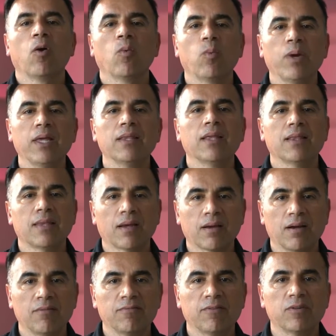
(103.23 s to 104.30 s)
with the
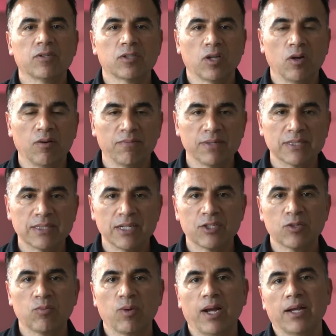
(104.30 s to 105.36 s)
comfort of a
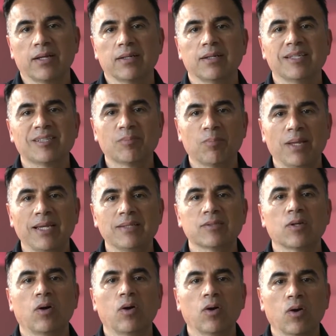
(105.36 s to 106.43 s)
station wagon,
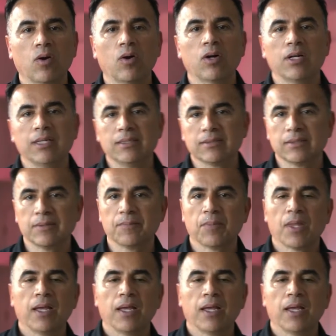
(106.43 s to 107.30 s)
explains All Car Leasing.